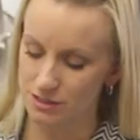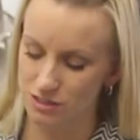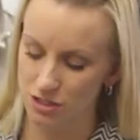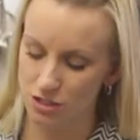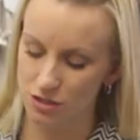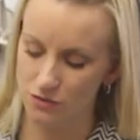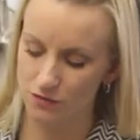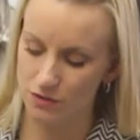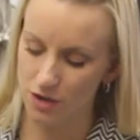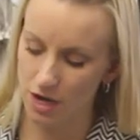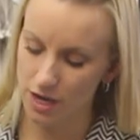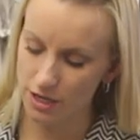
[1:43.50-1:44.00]
So
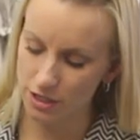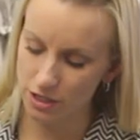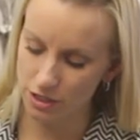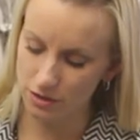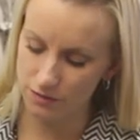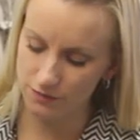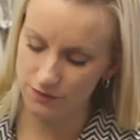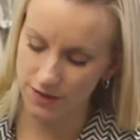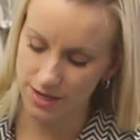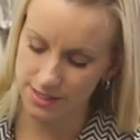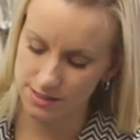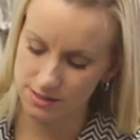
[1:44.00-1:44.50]
you've got your
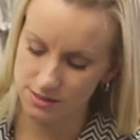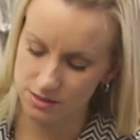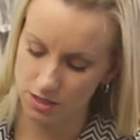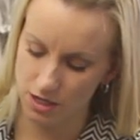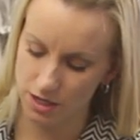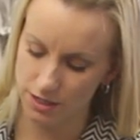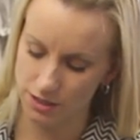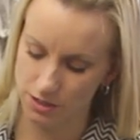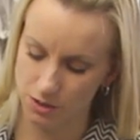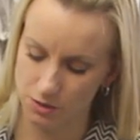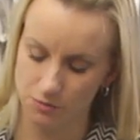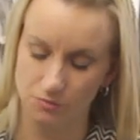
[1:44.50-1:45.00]
vest
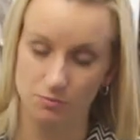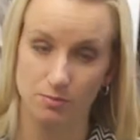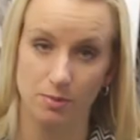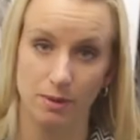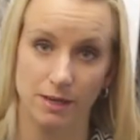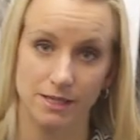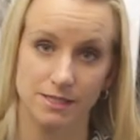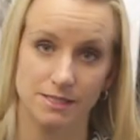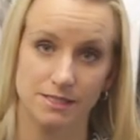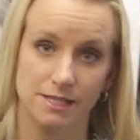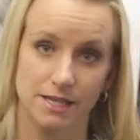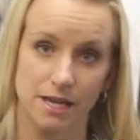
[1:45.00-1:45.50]
on and you've
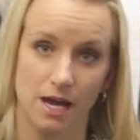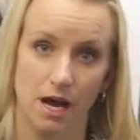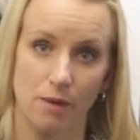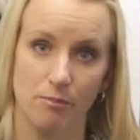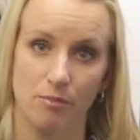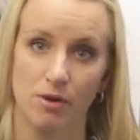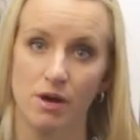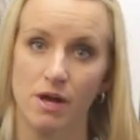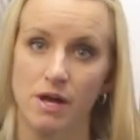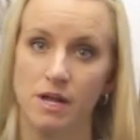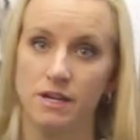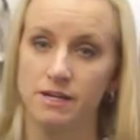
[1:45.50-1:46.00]
buttoned it up.
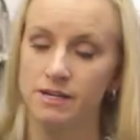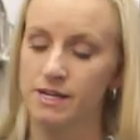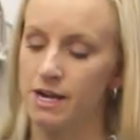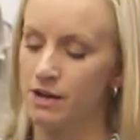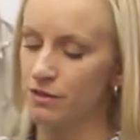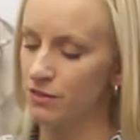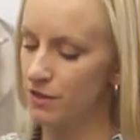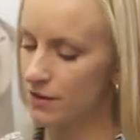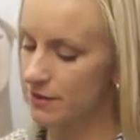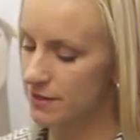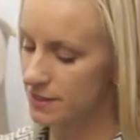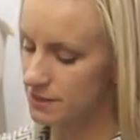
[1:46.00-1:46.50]
Now
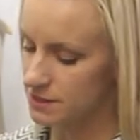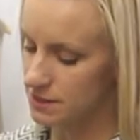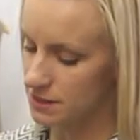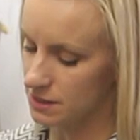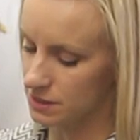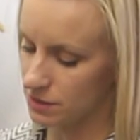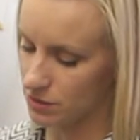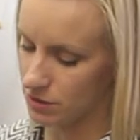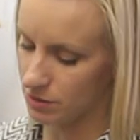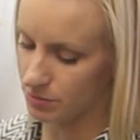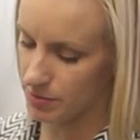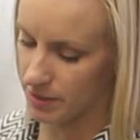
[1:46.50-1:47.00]
there is a
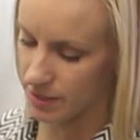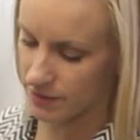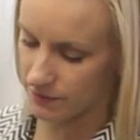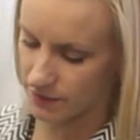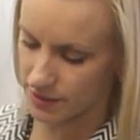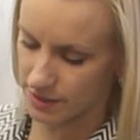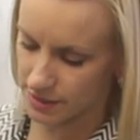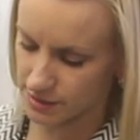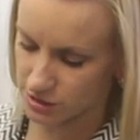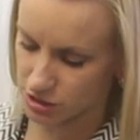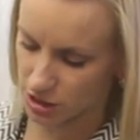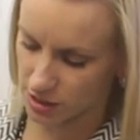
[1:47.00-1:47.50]
little bit of
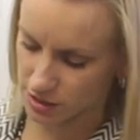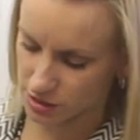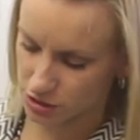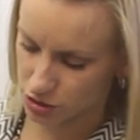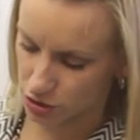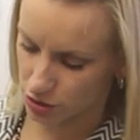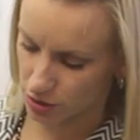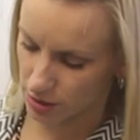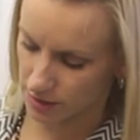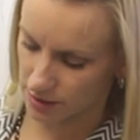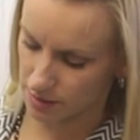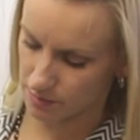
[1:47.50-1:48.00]
an
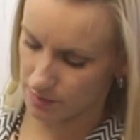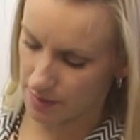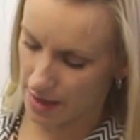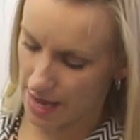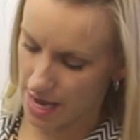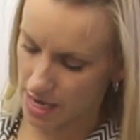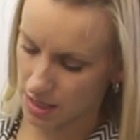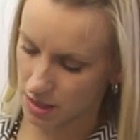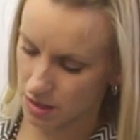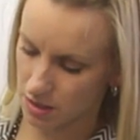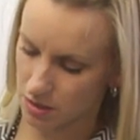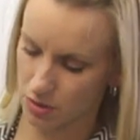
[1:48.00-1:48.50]
adjuster in the
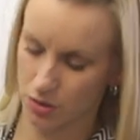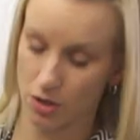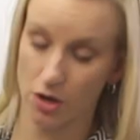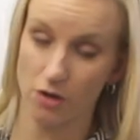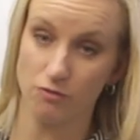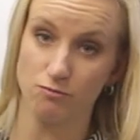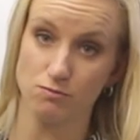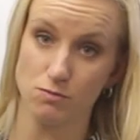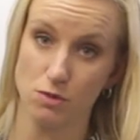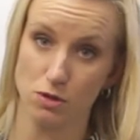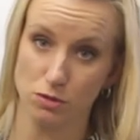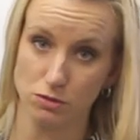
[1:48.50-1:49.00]
back of
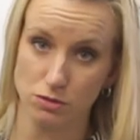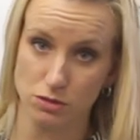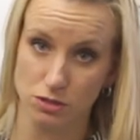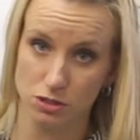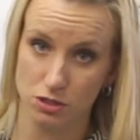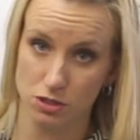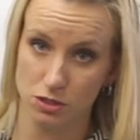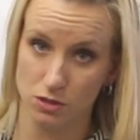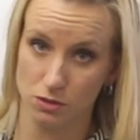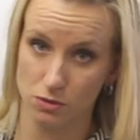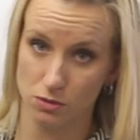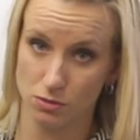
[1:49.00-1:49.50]

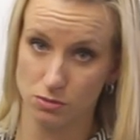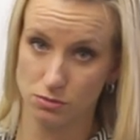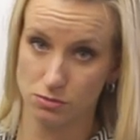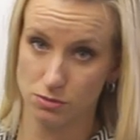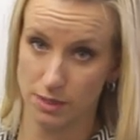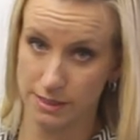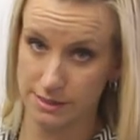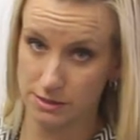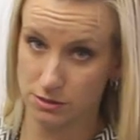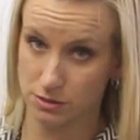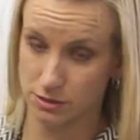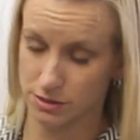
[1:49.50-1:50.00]
most
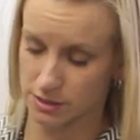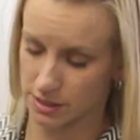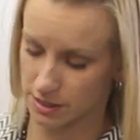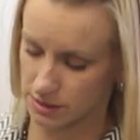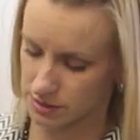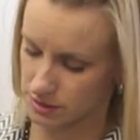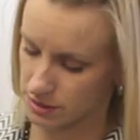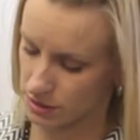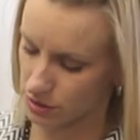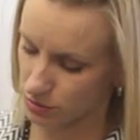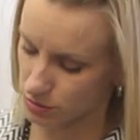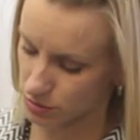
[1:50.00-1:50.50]
rental
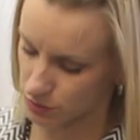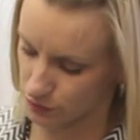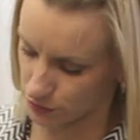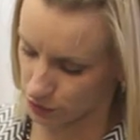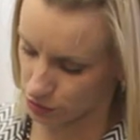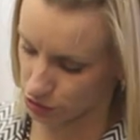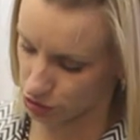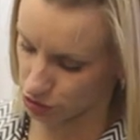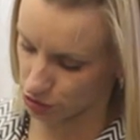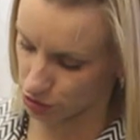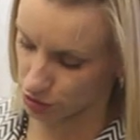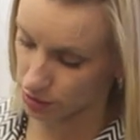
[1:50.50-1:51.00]
tuxedos for
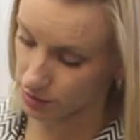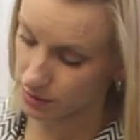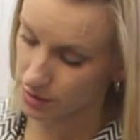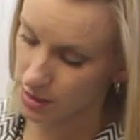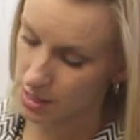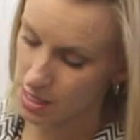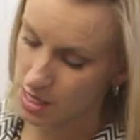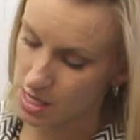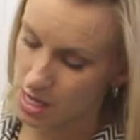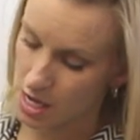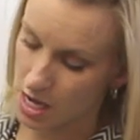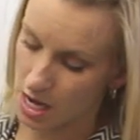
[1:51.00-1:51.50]
sure,
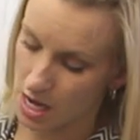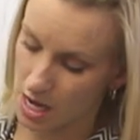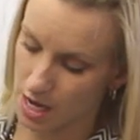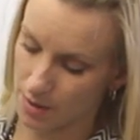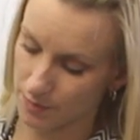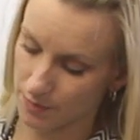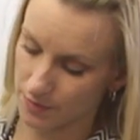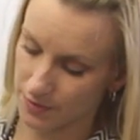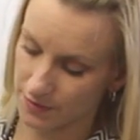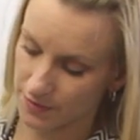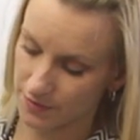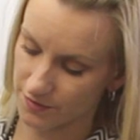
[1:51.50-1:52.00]

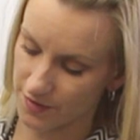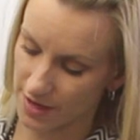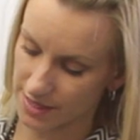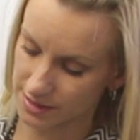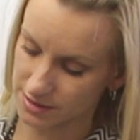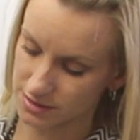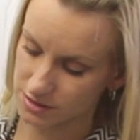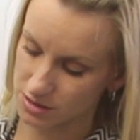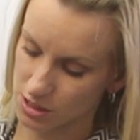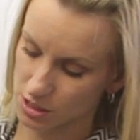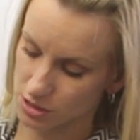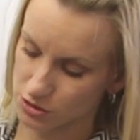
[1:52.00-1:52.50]
um, in the
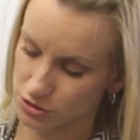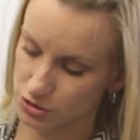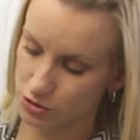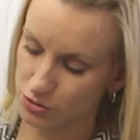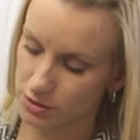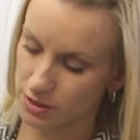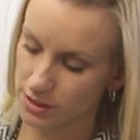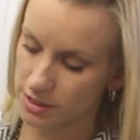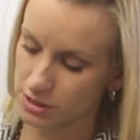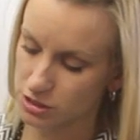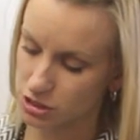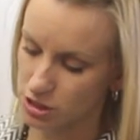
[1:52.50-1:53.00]
vest. So you
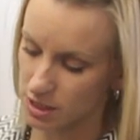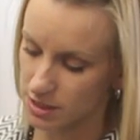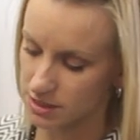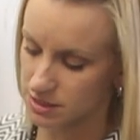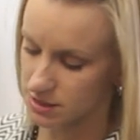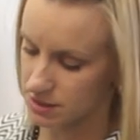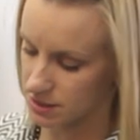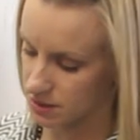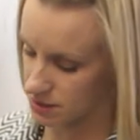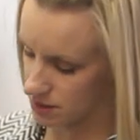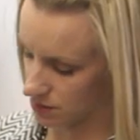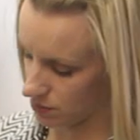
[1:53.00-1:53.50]
can adjust
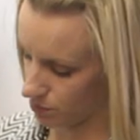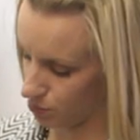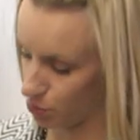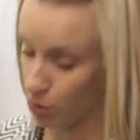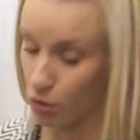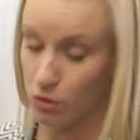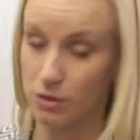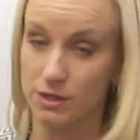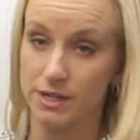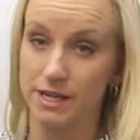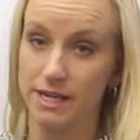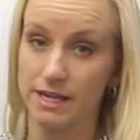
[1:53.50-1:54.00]
it to
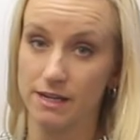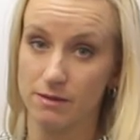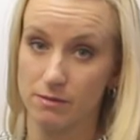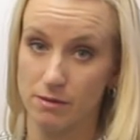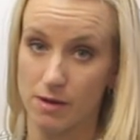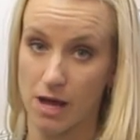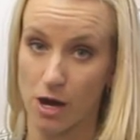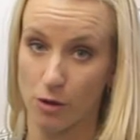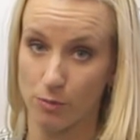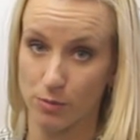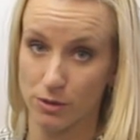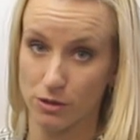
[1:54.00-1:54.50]
pull it in and
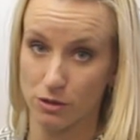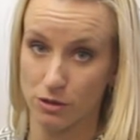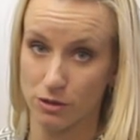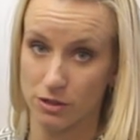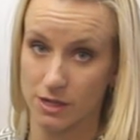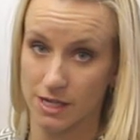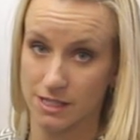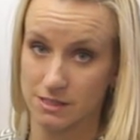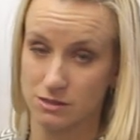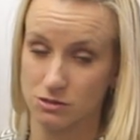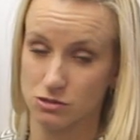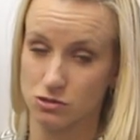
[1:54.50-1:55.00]
help it look
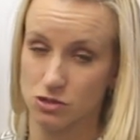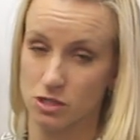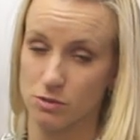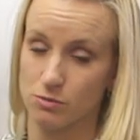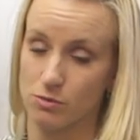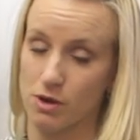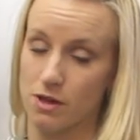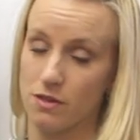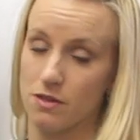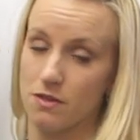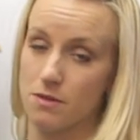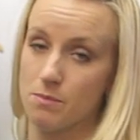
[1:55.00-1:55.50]
nice and trim
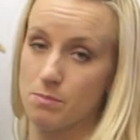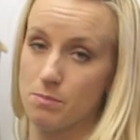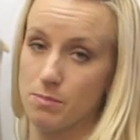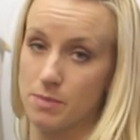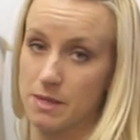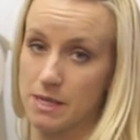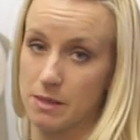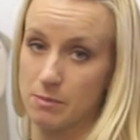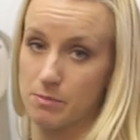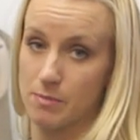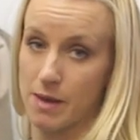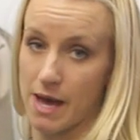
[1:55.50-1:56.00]
rather than
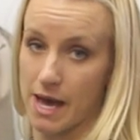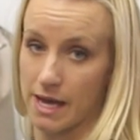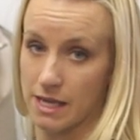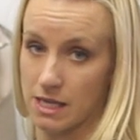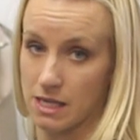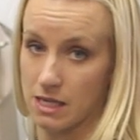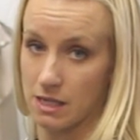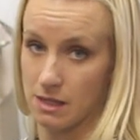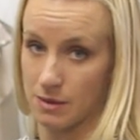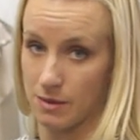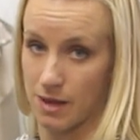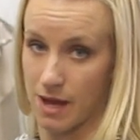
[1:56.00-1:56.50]
being
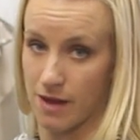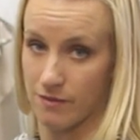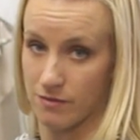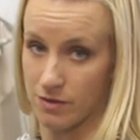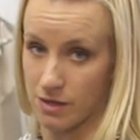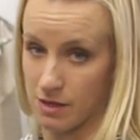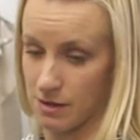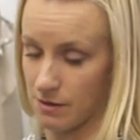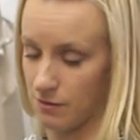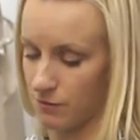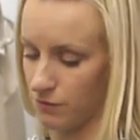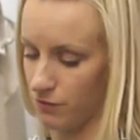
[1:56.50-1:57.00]
baggy and
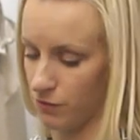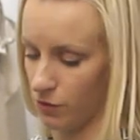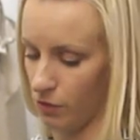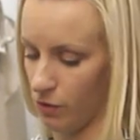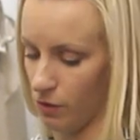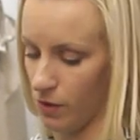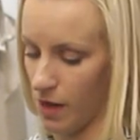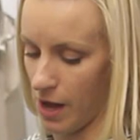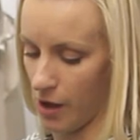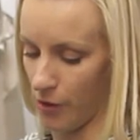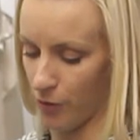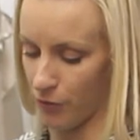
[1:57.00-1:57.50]
heavy and
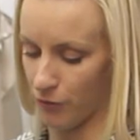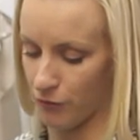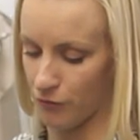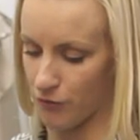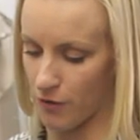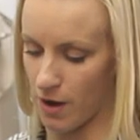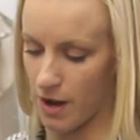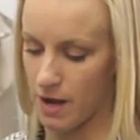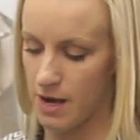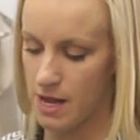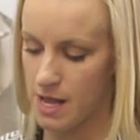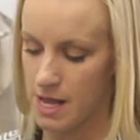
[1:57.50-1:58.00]
full out in
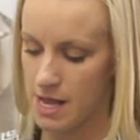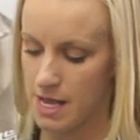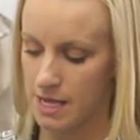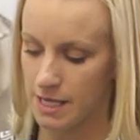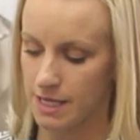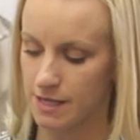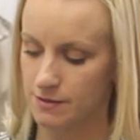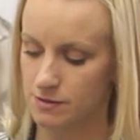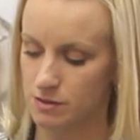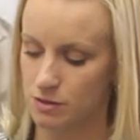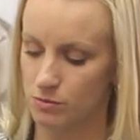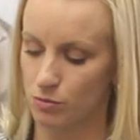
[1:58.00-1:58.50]
front. It
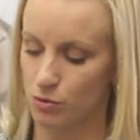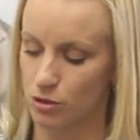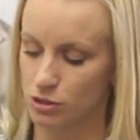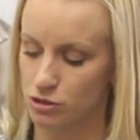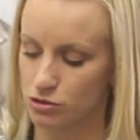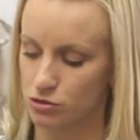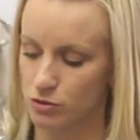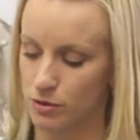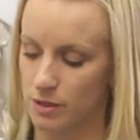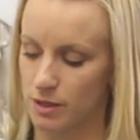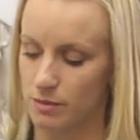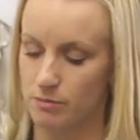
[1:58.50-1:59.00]
gives it a more
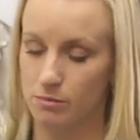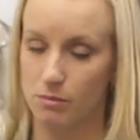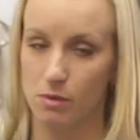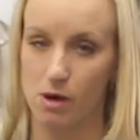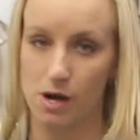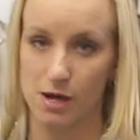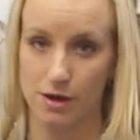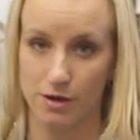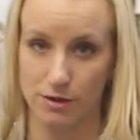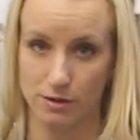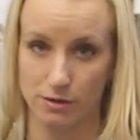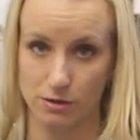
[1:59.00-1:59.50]
trim,
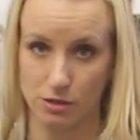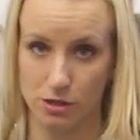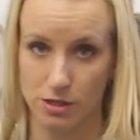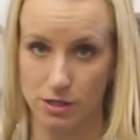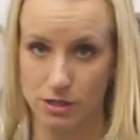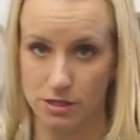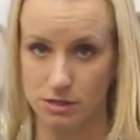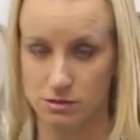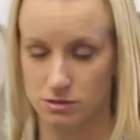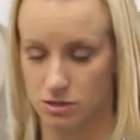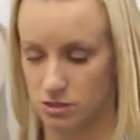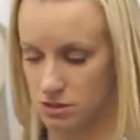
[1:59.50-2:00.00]
modern
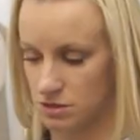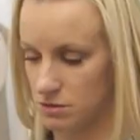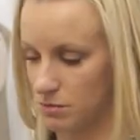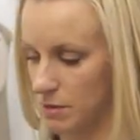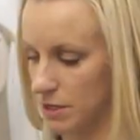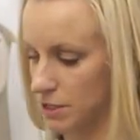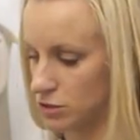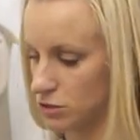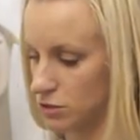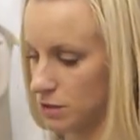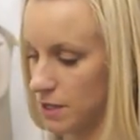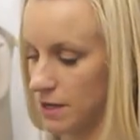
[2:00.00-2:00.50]
look just to
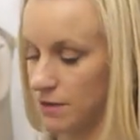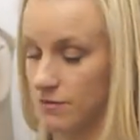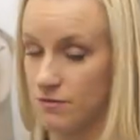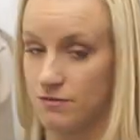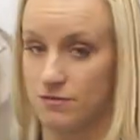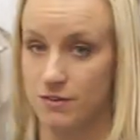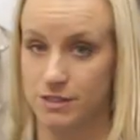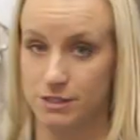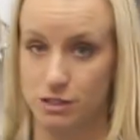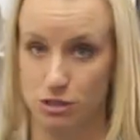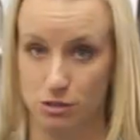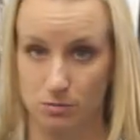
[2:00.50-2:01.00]
make sure that it
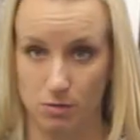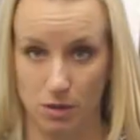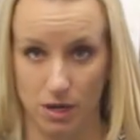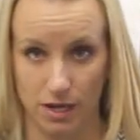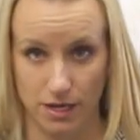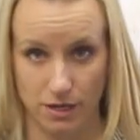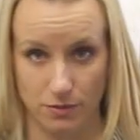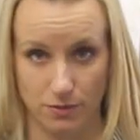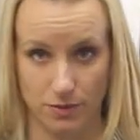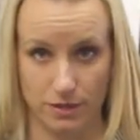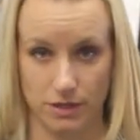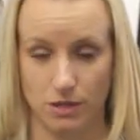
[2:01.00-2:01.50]
fits your
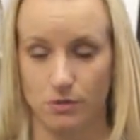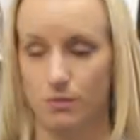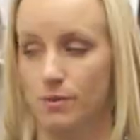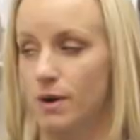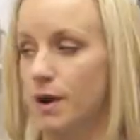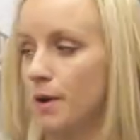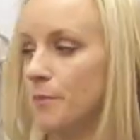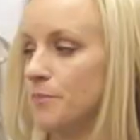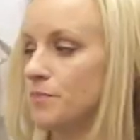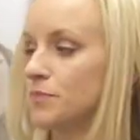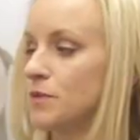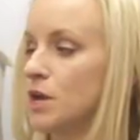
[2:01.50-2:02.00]
body really
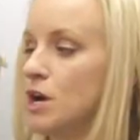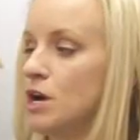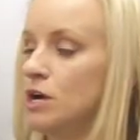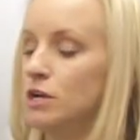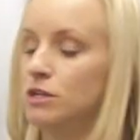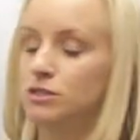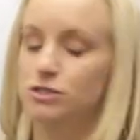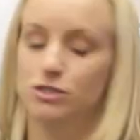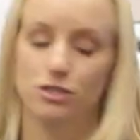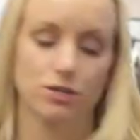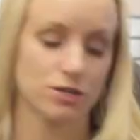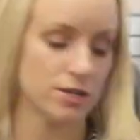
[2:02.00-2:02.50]
well.
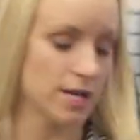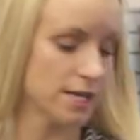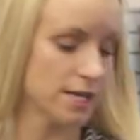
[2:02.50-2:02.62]
So your